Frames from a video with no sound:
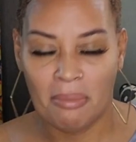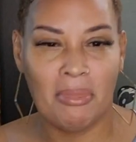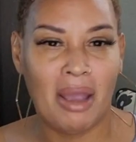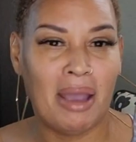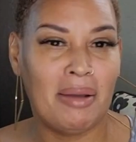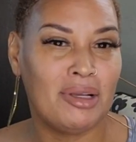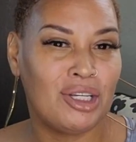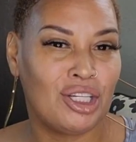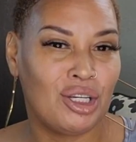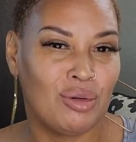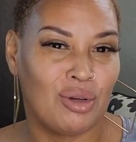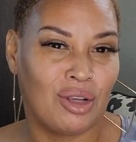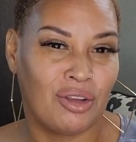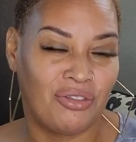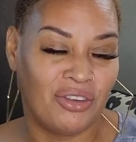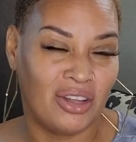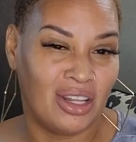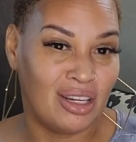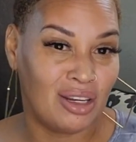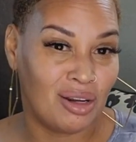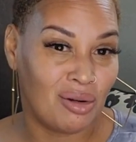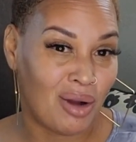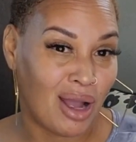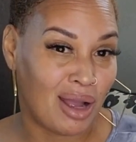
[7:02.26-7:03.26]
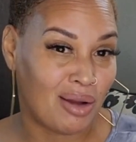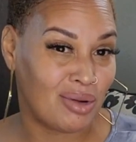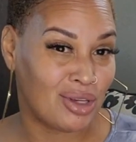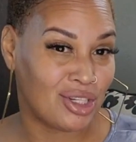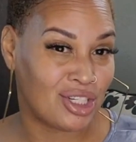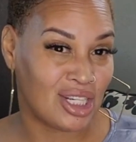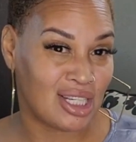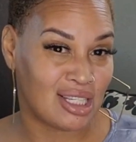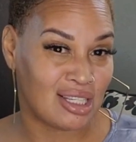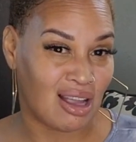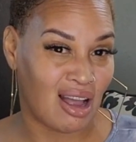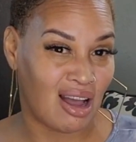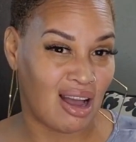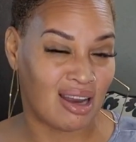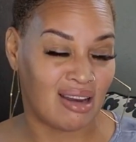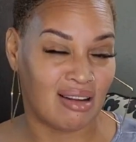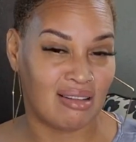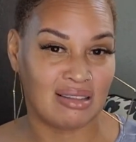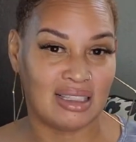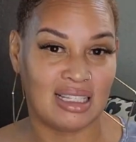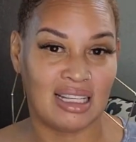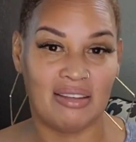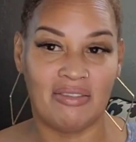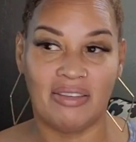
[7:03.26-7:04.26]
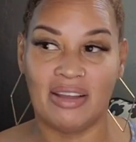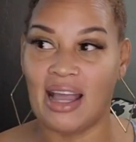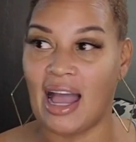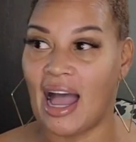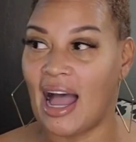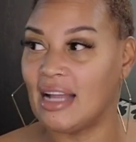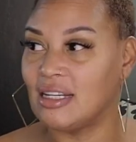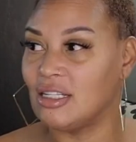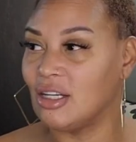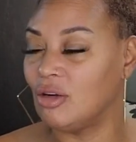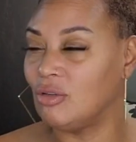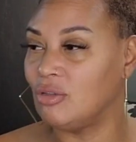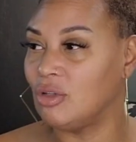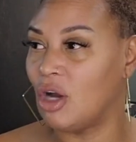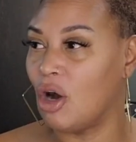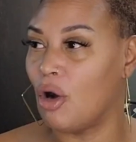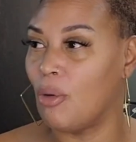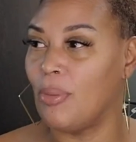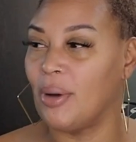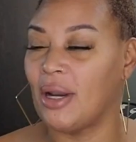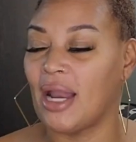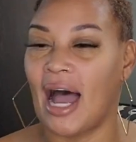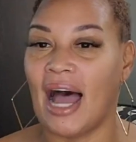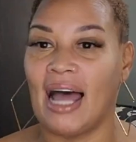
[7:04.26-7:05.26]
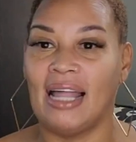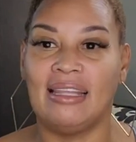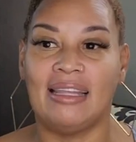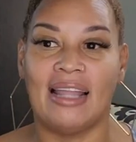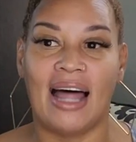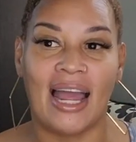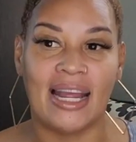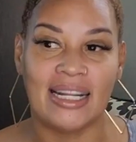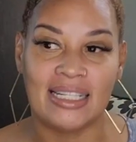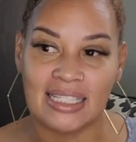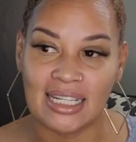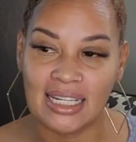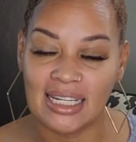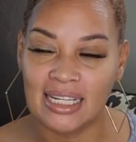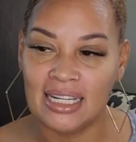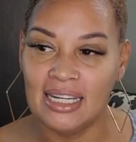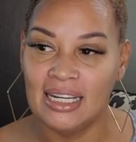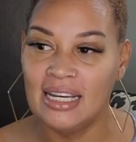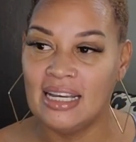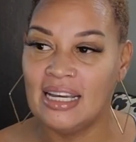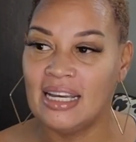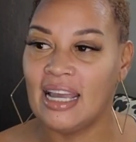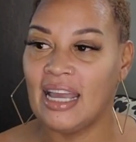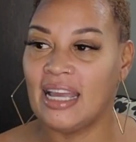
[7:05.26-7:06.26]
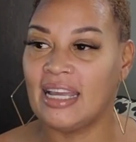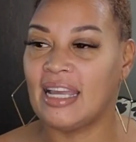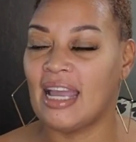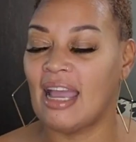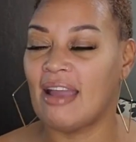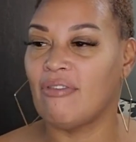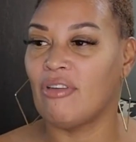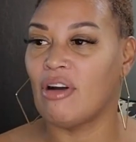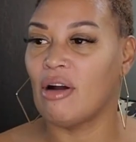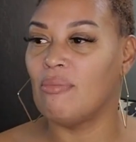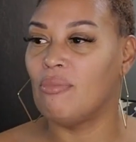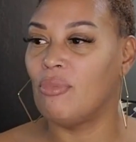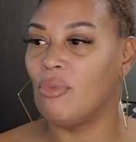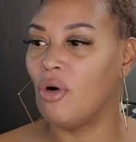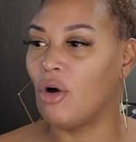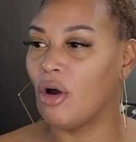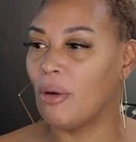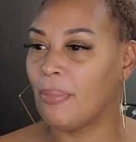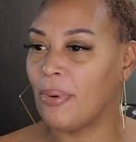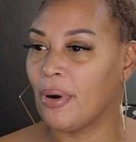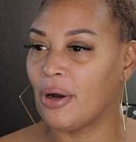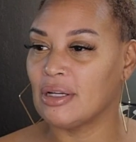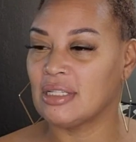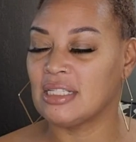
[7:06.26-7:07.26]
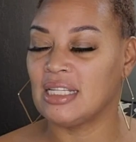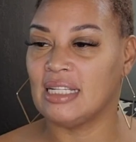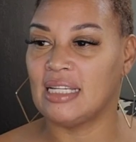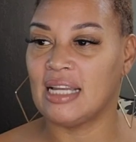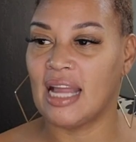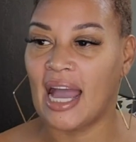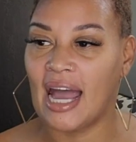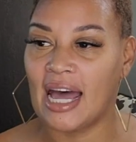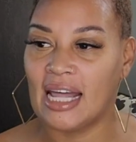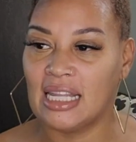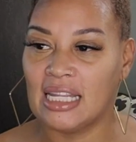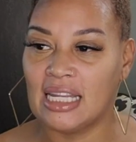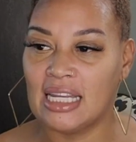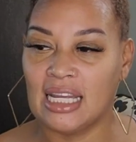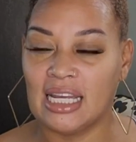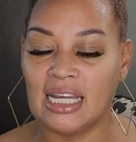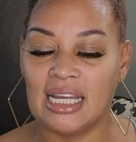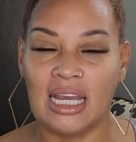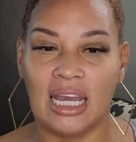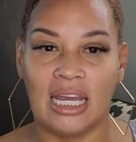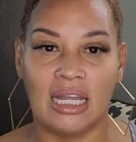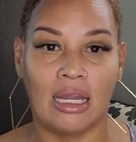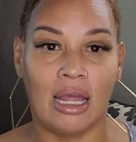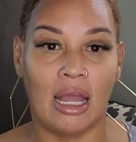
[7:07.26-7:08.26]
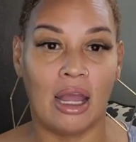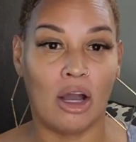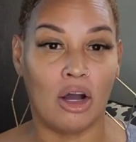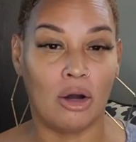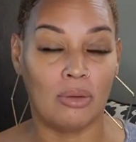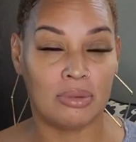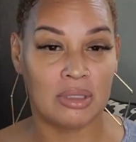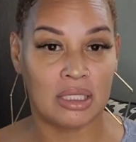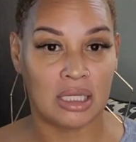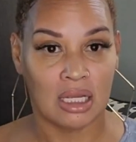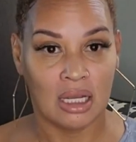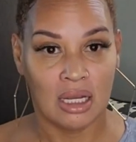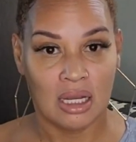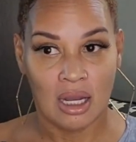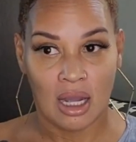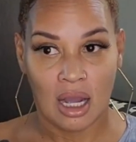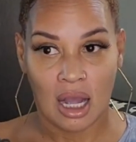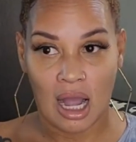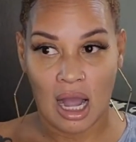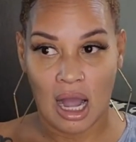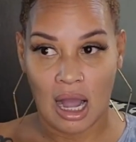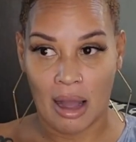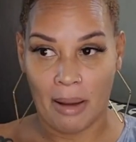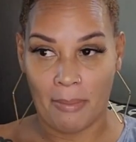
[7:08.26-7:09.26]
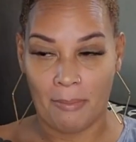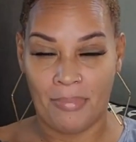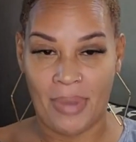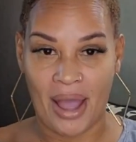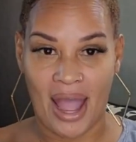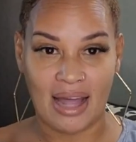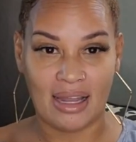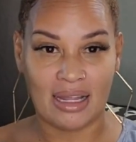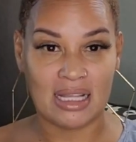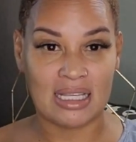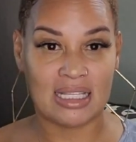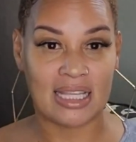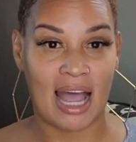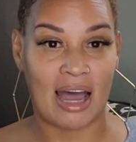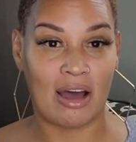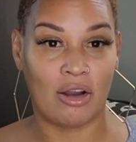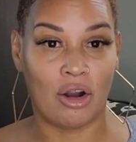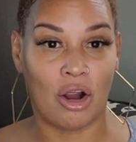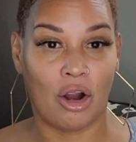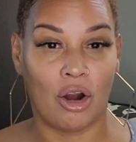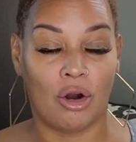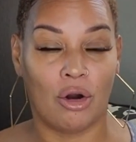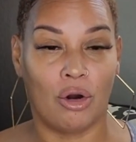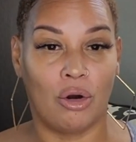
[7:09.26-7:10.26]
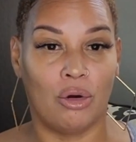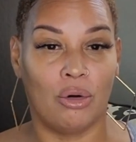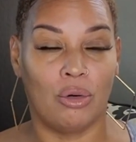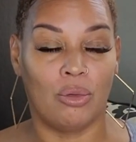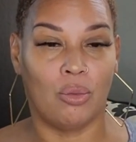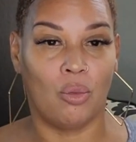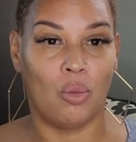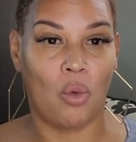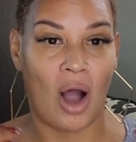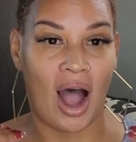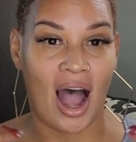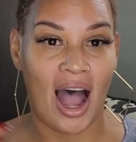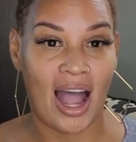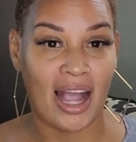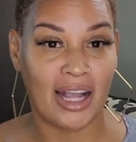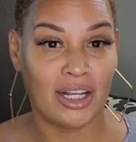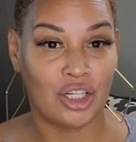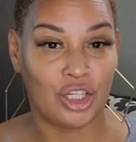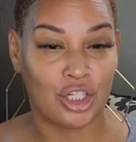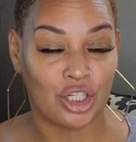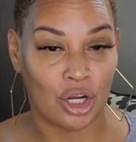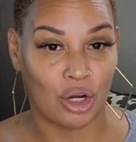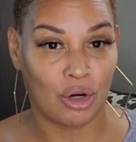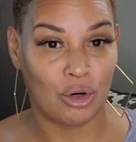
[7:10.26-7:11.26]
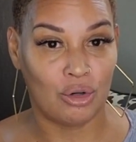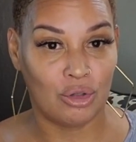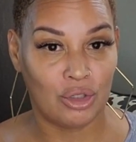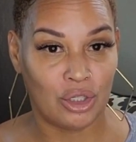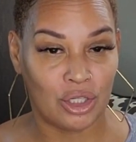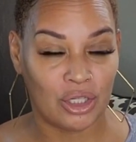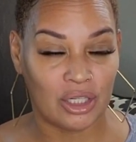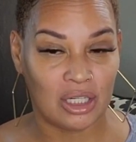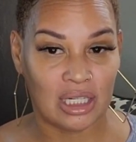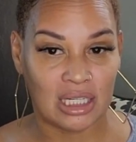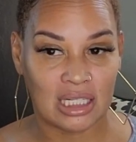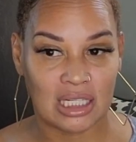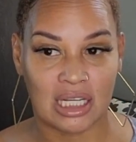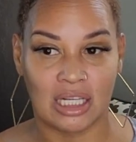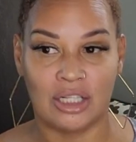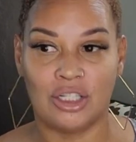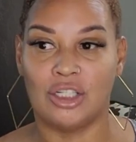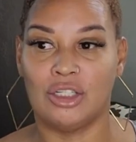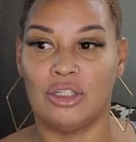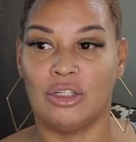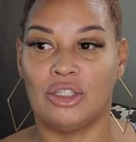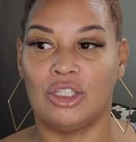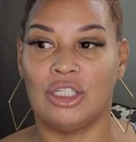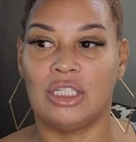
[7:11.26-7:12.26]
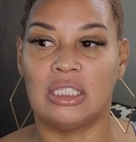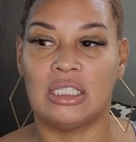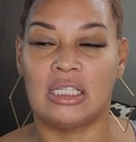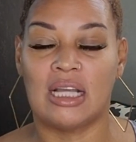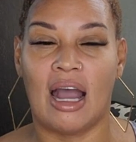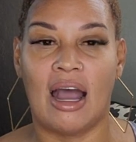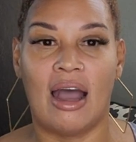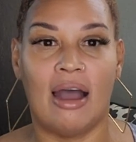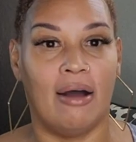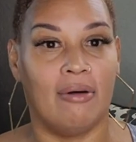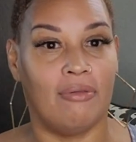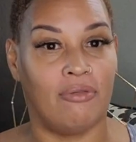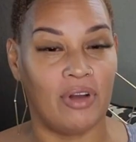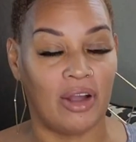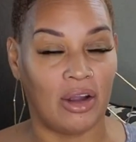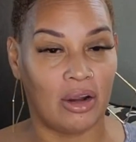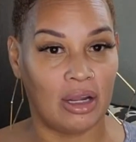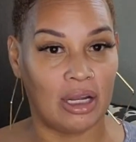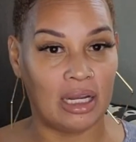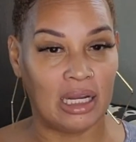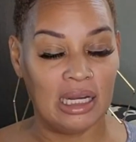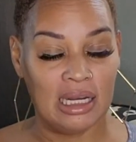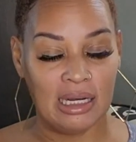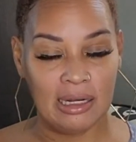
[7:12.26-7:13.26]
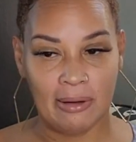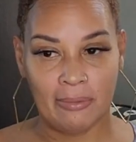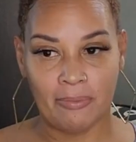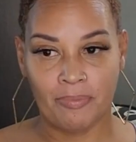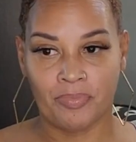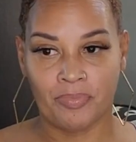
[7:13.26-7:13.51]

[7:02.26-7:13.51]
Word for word: Maybe she was feeling away when she saw it on TV. I don't know, but I liked it. It gave her more personality. It helped uh, balance out her wide shoulders because, you know, she's got a very